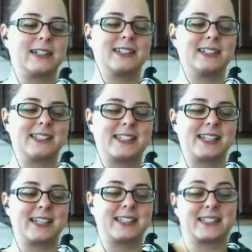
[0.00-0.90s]

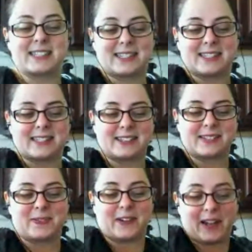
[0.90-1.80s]
since
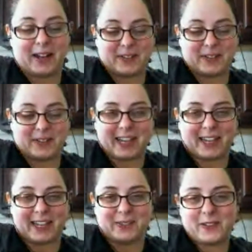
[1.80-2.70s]
I was a
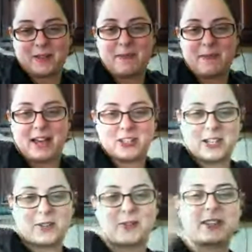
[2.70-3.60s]
kid,
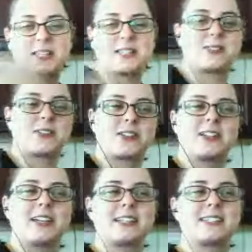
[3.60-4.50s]
imagining what this would
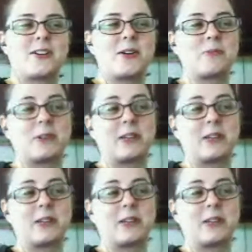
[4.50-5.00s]
look like. So I'm really